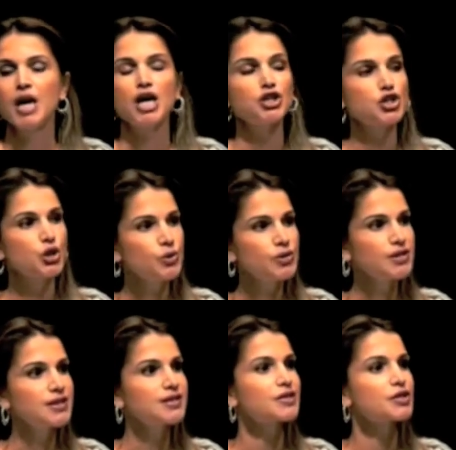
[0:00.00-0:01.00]
It shows
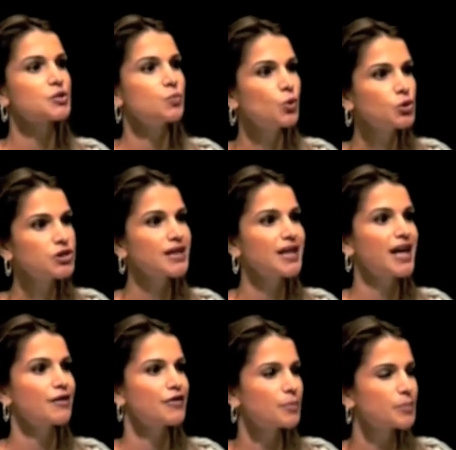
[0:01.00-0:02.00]
us there's more to
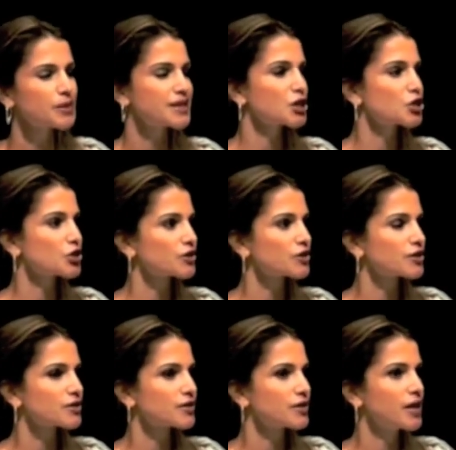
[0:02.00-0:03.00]
life than
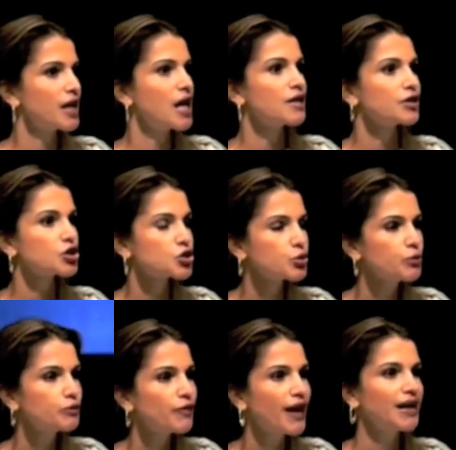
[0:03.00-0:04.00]
possessions. The
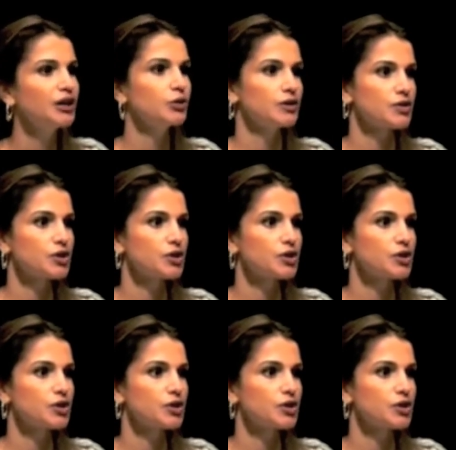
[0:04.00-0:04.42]
true value in